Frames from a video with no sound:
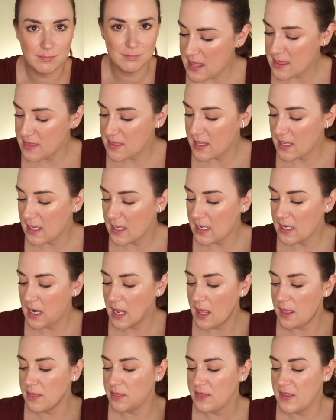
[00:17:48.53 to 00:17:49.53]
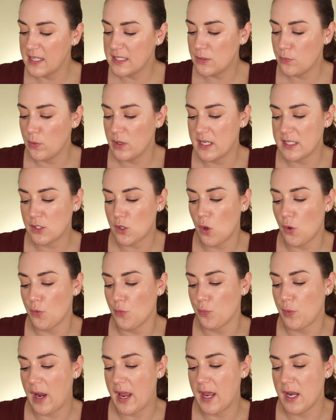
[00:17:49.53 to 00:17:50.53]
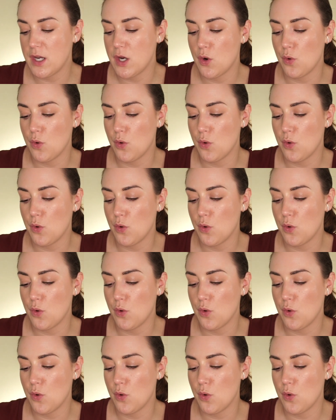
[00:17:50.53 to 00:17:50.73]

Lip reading: And then this one is called Red